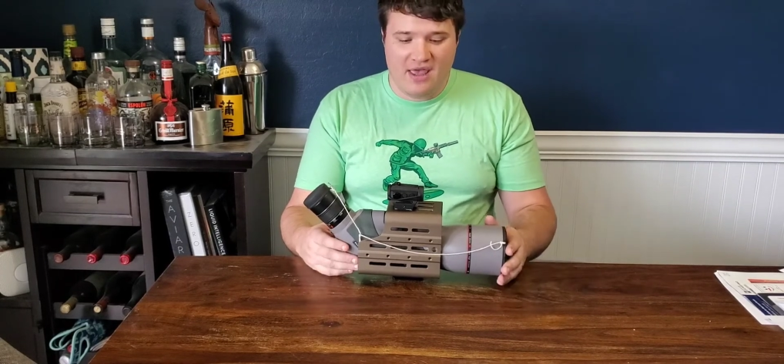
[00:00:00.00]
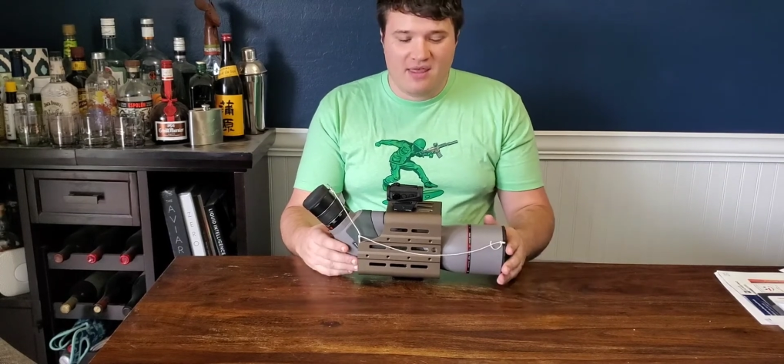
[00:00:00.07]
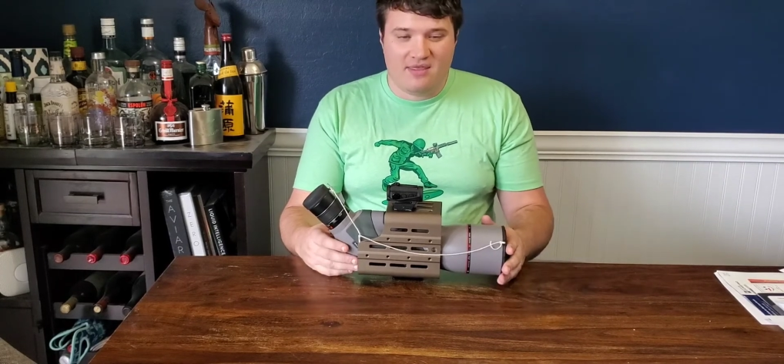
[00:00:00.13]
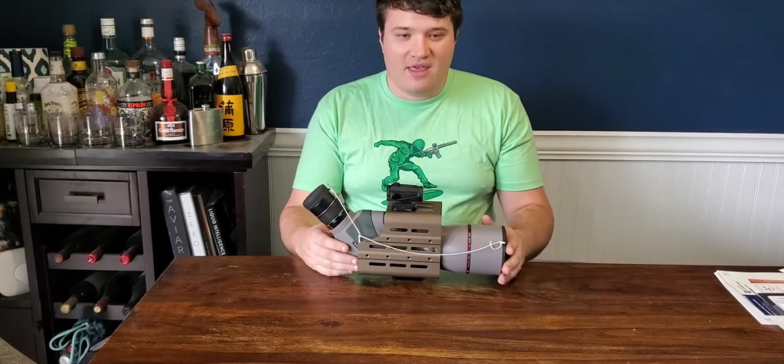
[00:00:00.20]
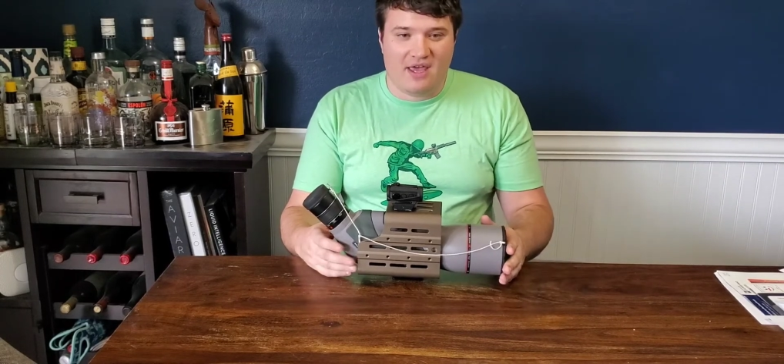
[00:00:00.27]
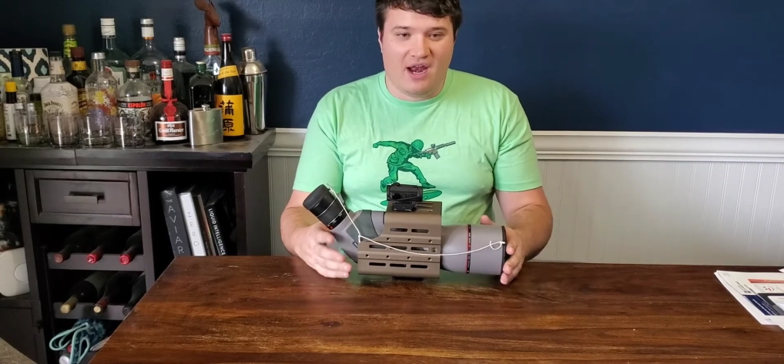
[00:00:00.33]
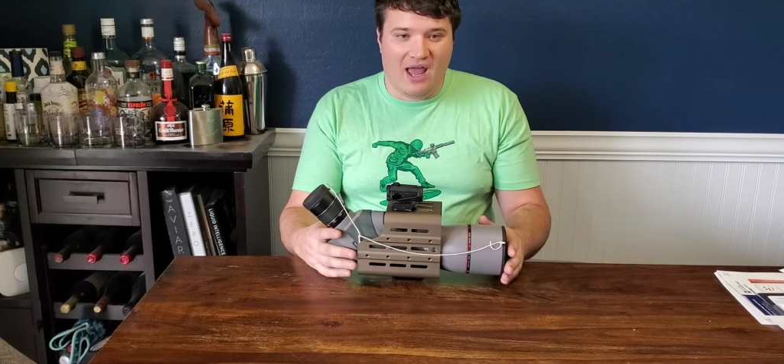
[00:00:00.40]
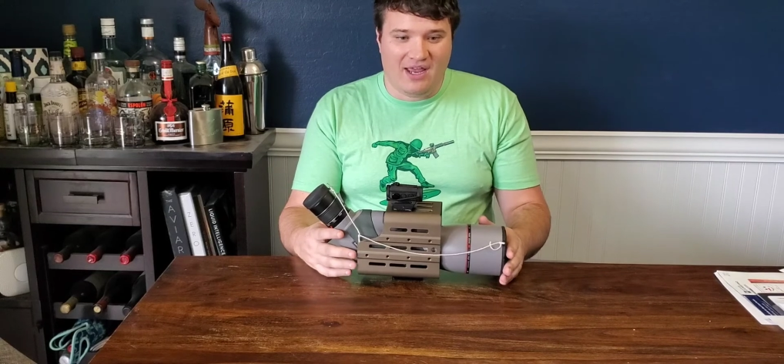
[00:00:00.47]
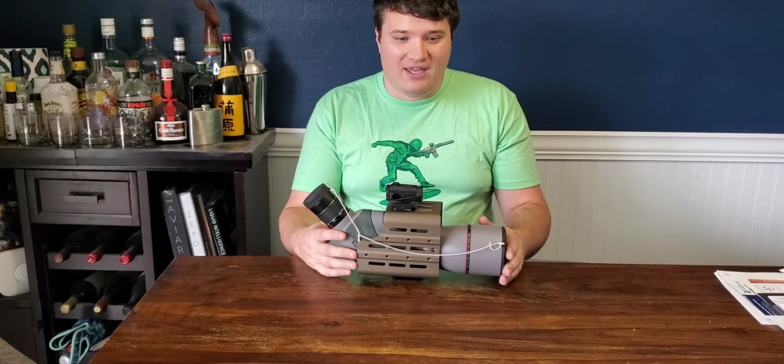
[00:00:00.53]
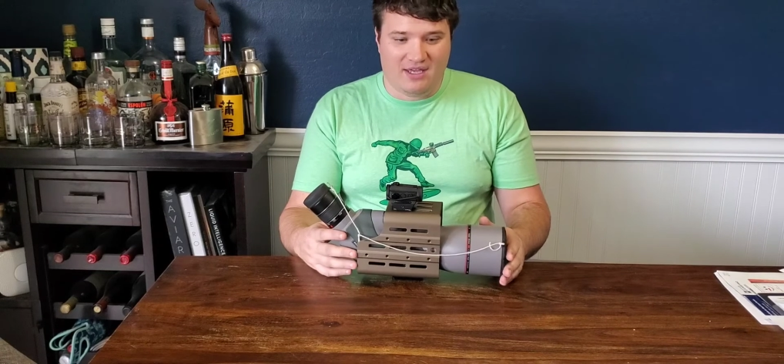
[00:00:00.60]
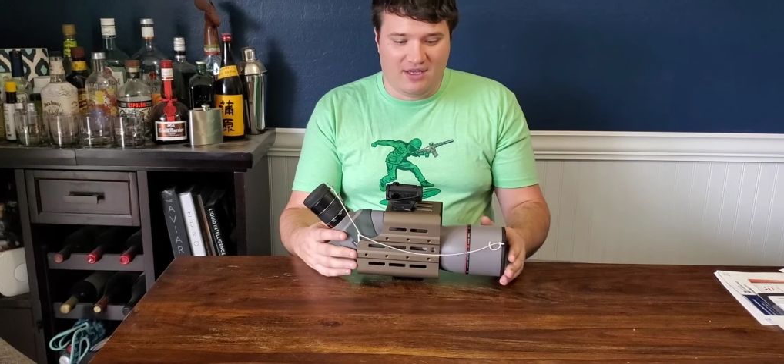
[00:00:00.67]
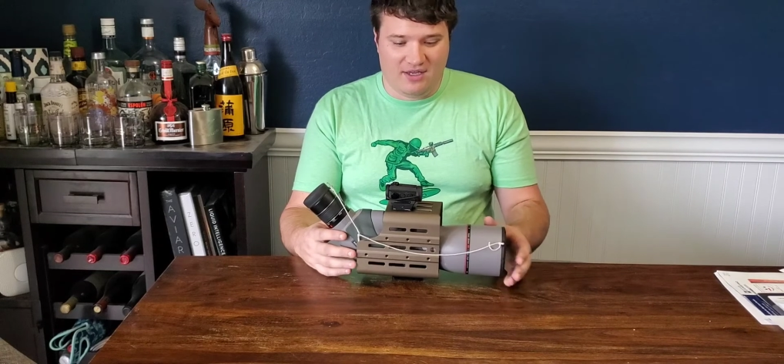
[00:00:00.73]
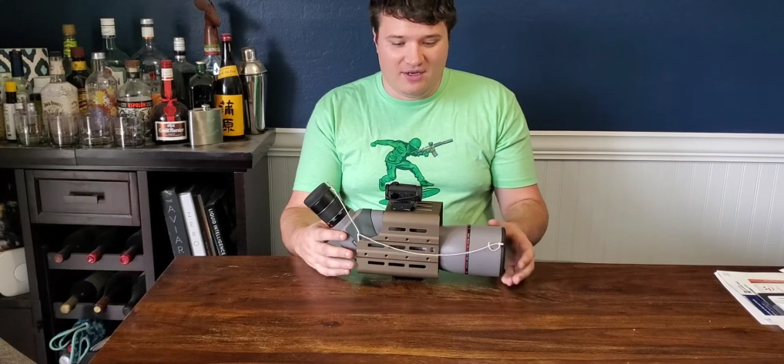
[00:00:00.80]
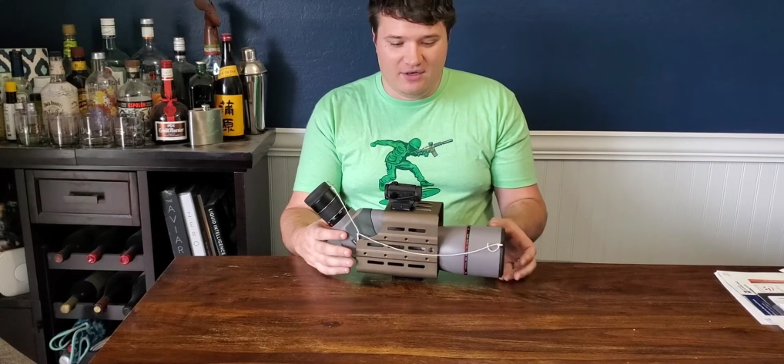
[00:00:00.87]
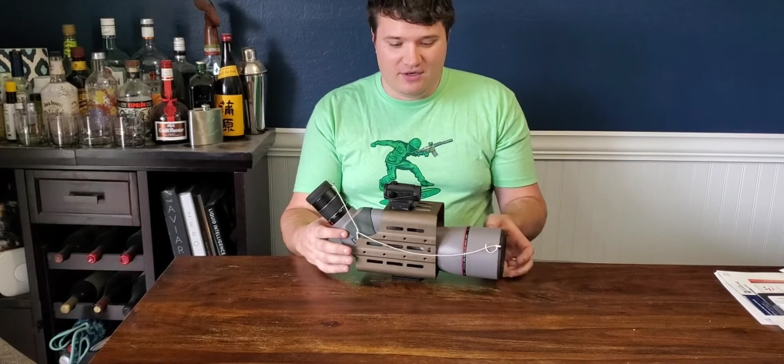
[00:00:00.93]
then I
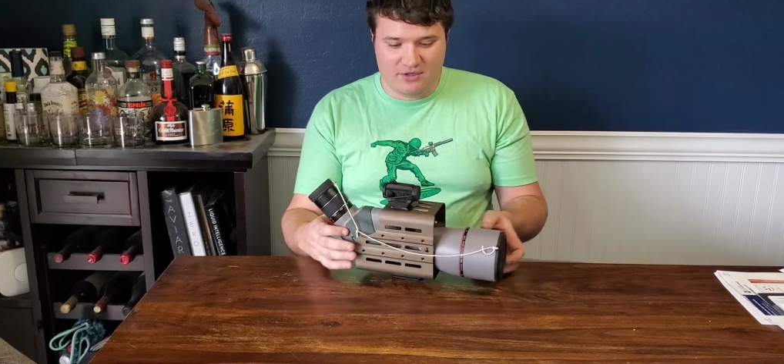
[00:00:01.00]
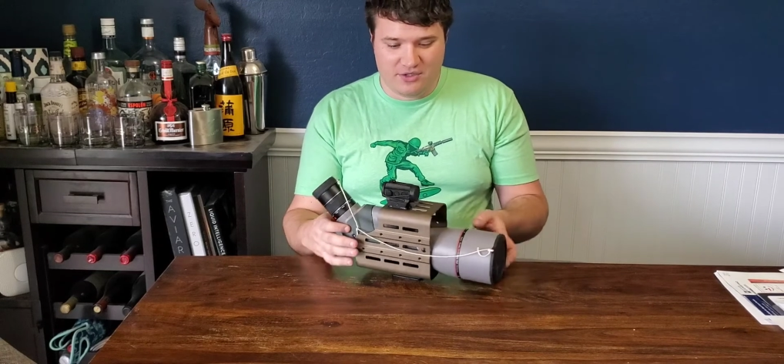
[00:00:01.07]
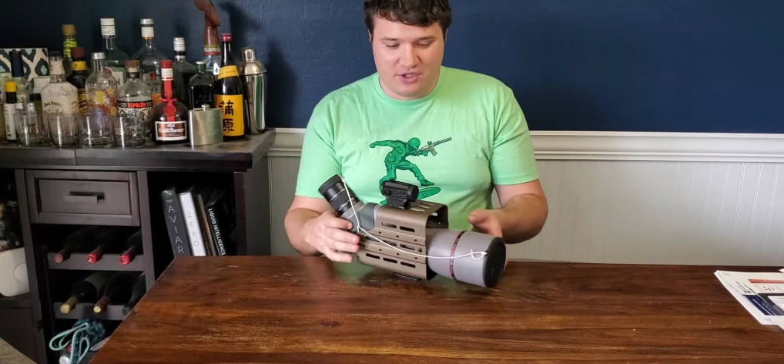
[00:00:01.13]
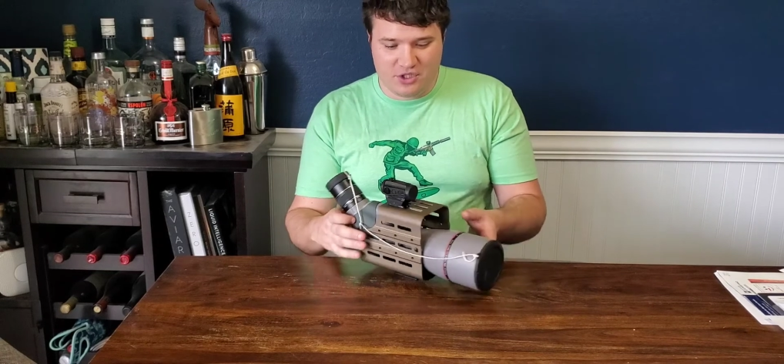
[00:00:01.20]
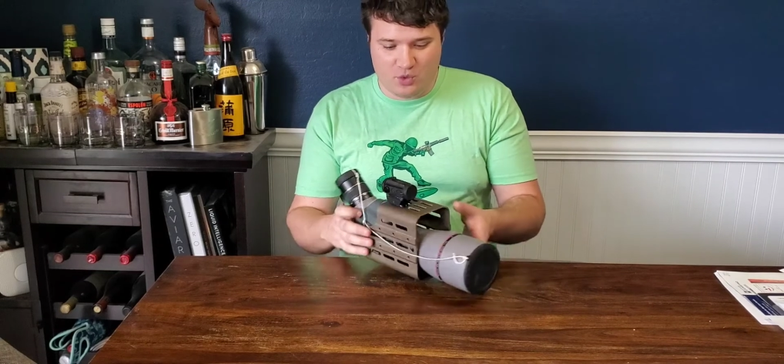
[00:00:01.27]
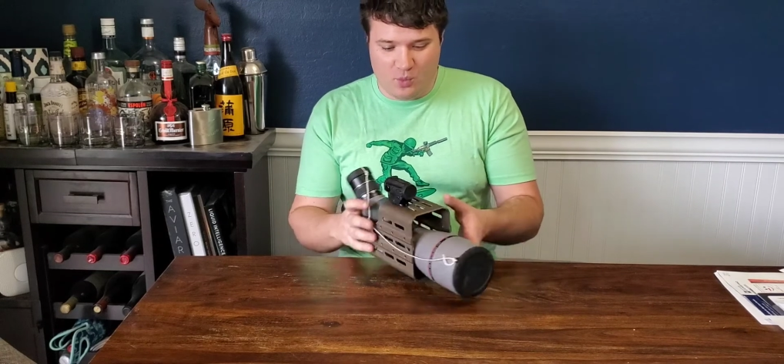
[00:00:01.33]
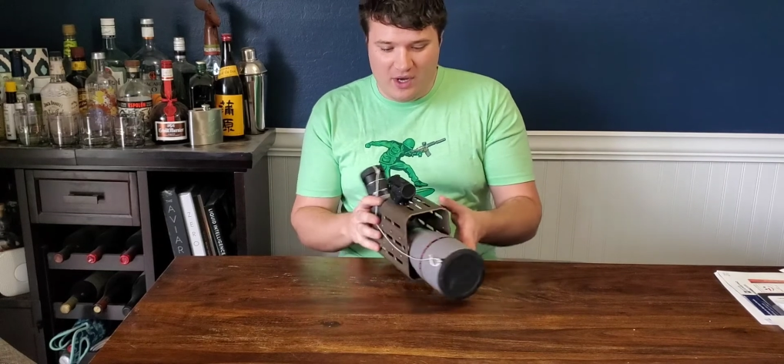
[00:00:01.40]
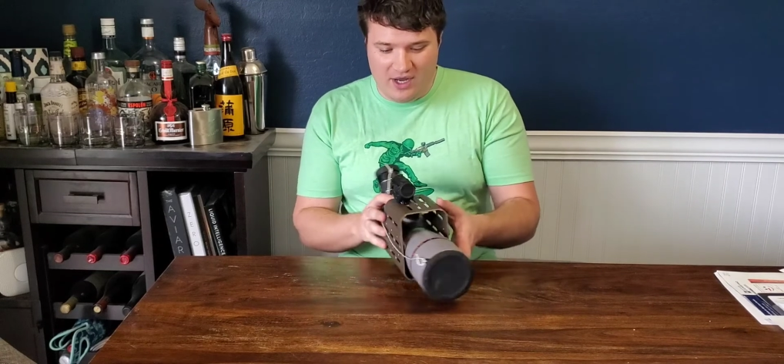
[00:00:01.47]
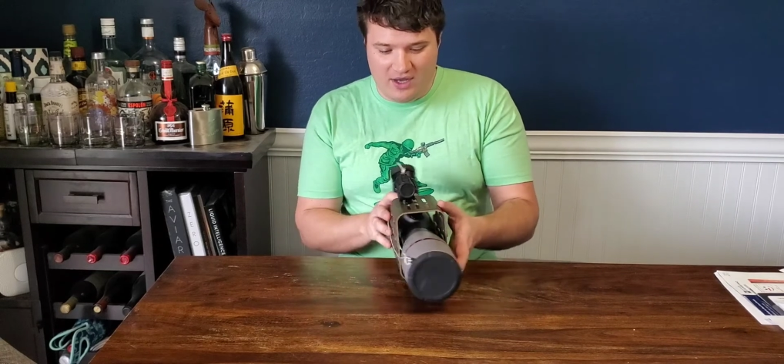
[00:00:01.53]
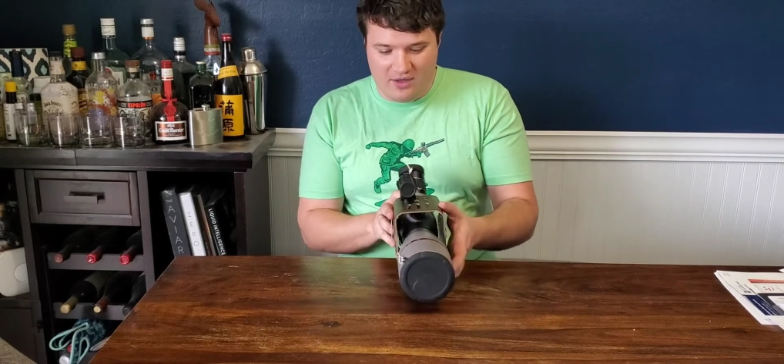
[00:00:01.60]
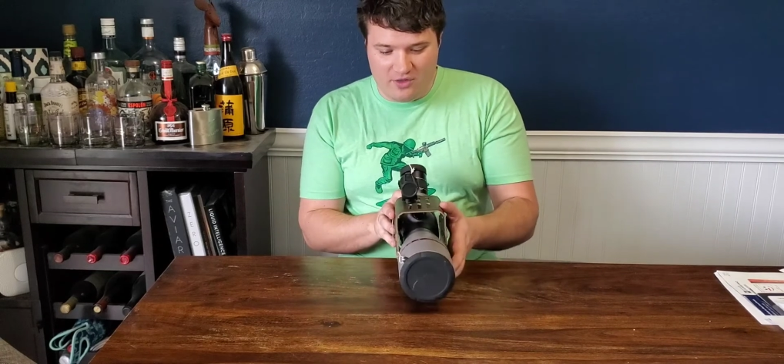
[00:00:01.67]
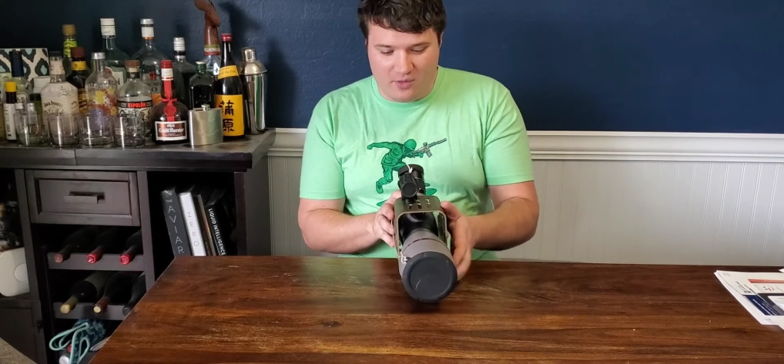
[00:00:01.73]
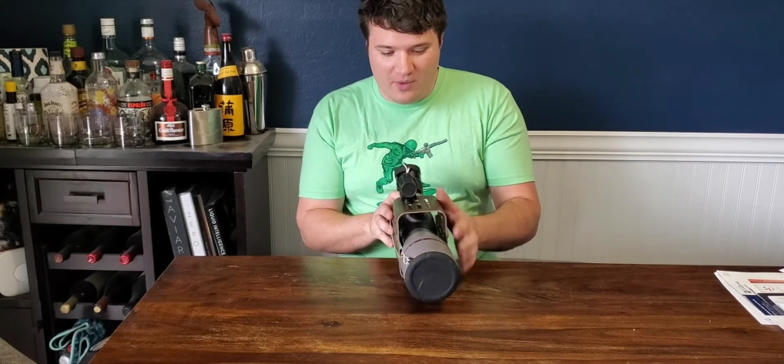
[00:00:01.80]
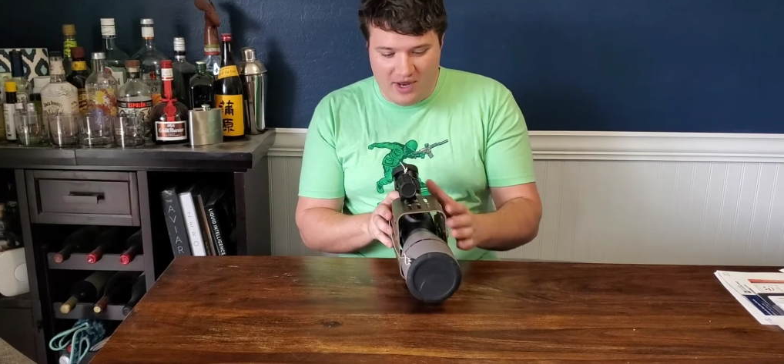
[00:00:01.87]
can swing the